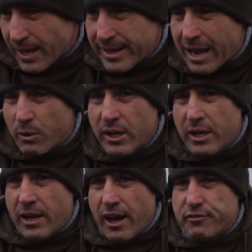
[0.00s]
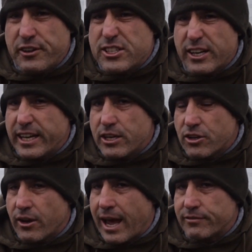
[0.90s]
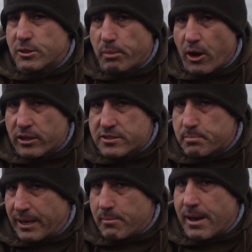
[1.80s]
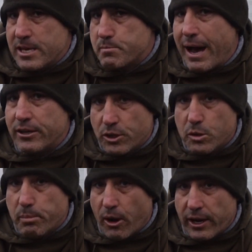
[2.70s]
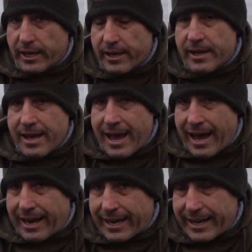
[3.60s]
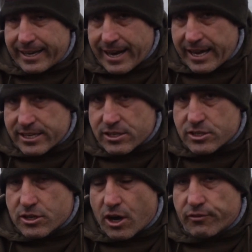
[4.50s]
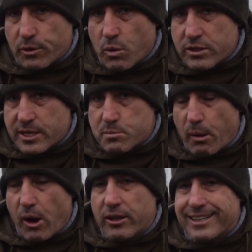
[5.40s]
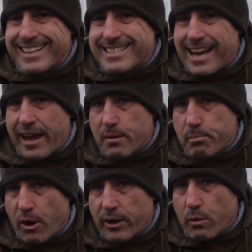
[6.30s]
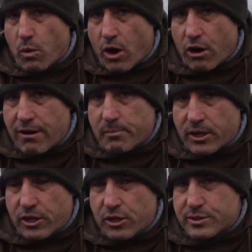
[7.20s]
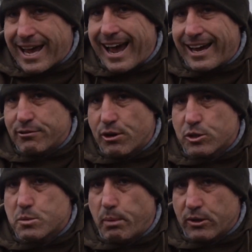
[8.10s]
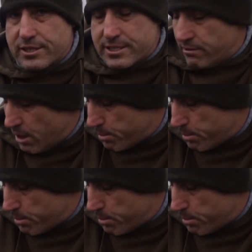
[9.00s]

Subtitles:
Now, officially you don't have to boil split maize, but I do boil it and I get it nice and soft, and once it's boiled and it's sat in the boiling water, I'm going to use a hydro spod syrup.